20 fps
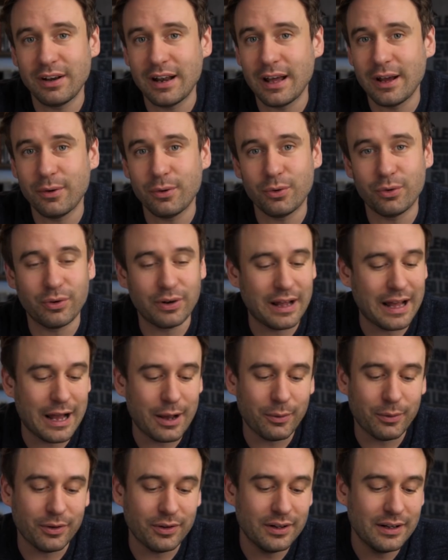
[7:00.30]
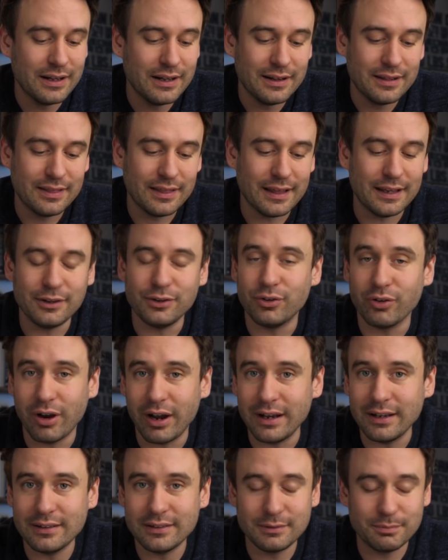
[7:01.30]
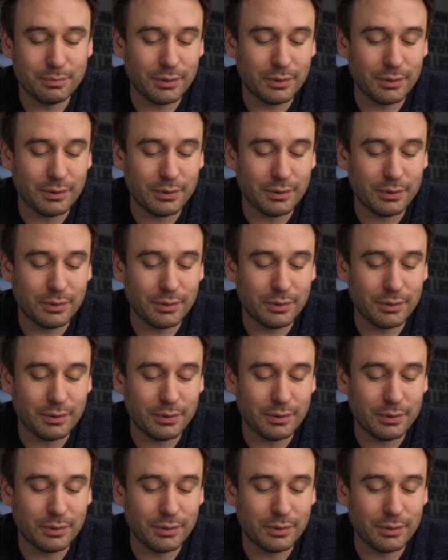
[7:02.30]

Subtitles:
an hour or an hour, then great.